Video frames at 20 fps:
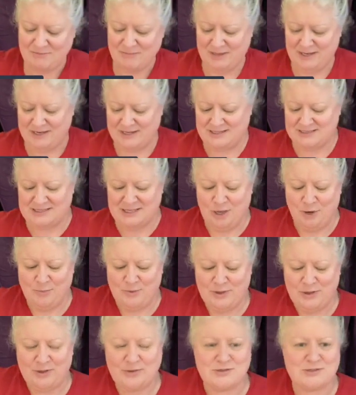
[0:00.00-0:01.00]
But it's
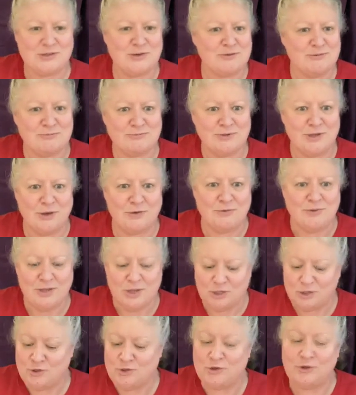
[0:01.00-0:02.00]
helping her. So, you know,
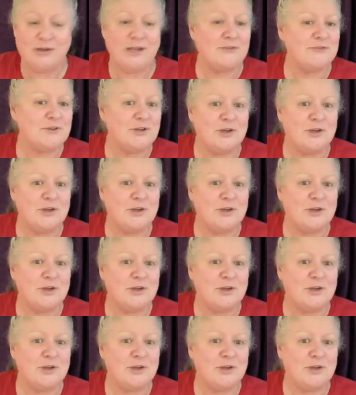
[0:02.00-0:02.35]
you don't have